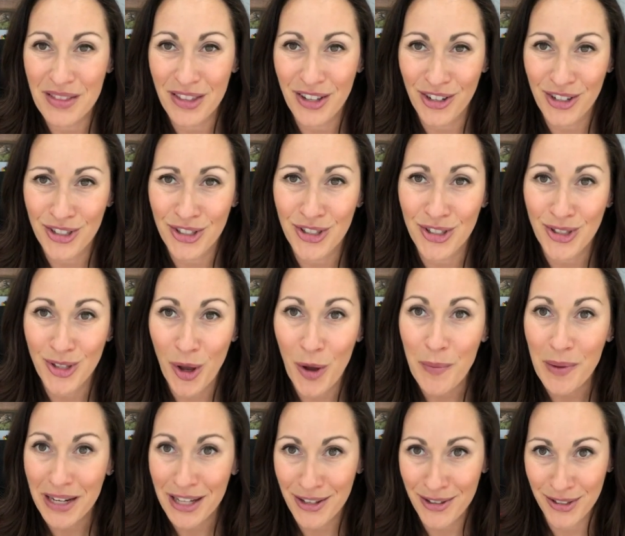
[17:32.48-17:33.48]
There are so
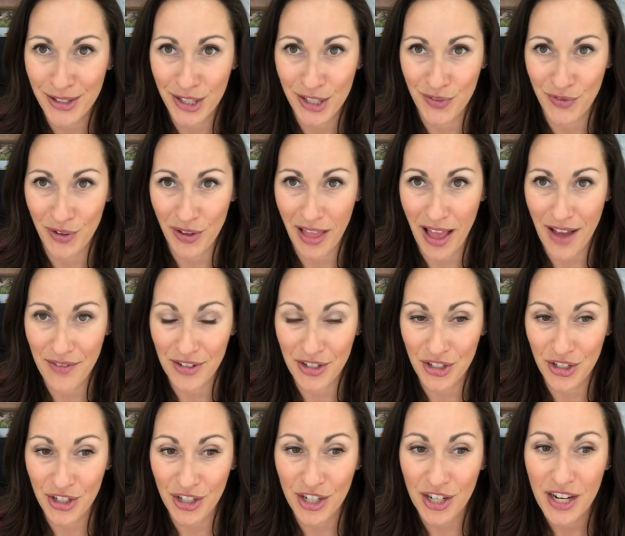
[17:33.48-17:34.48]
many uses for
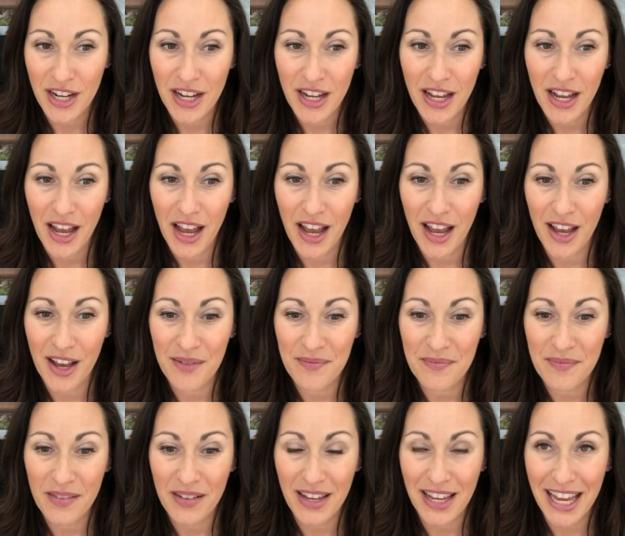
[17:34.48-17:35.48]
lavender,
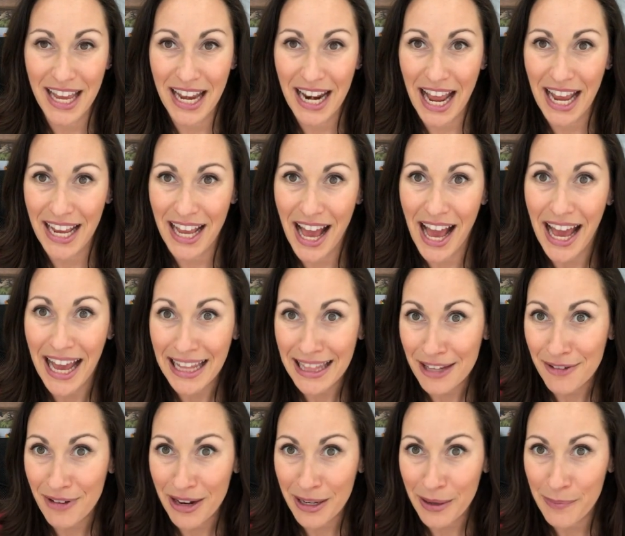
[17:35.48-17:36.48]
and I
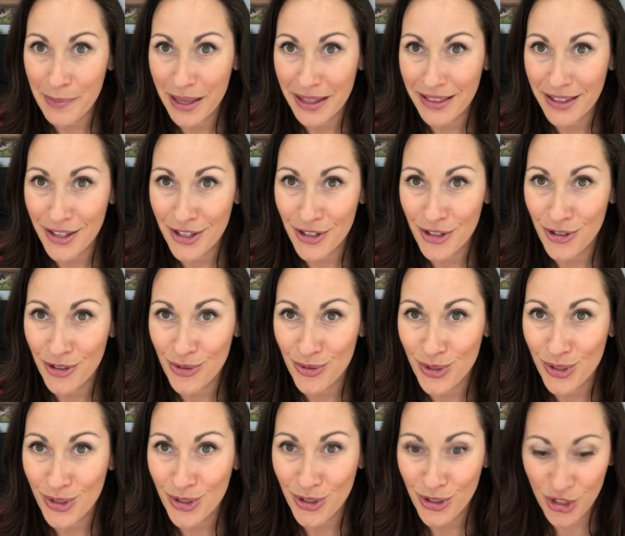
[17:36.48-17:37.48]
highly recommend that you
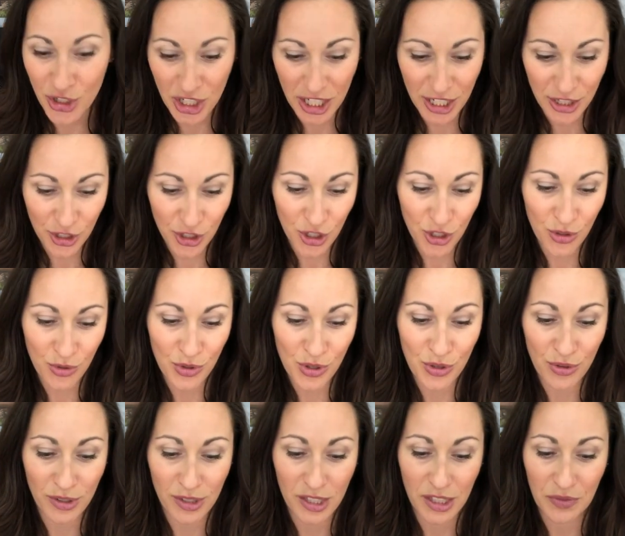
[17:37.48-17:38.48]
search into
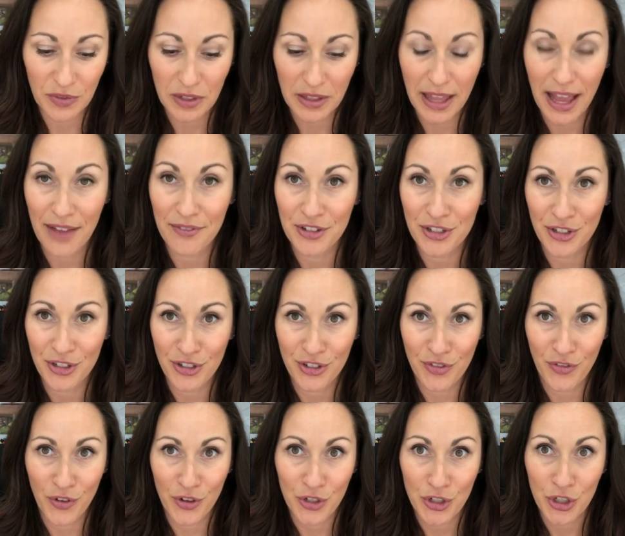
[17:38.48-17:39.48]
uses for lavender
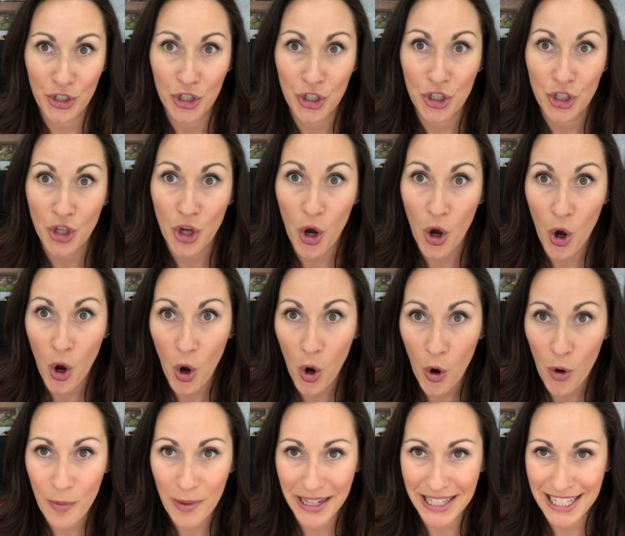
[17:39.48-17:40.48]
for
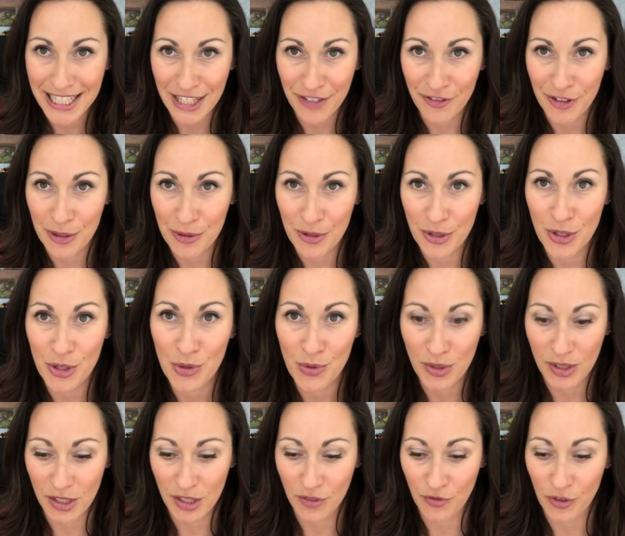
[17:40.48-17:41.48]
so many different
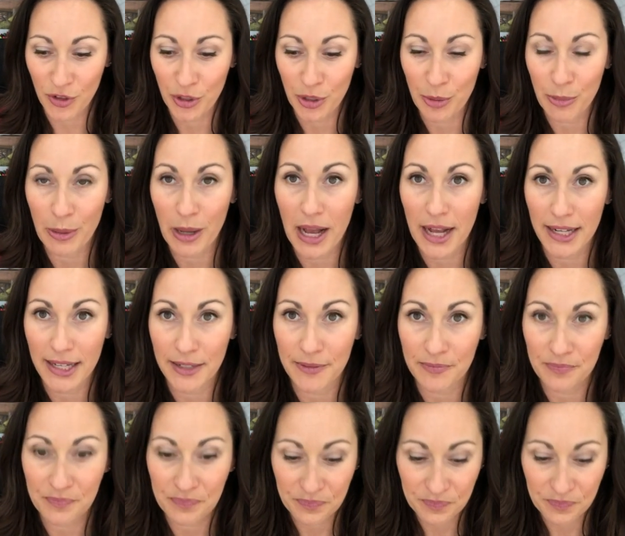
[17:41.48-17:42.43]
uses for your body.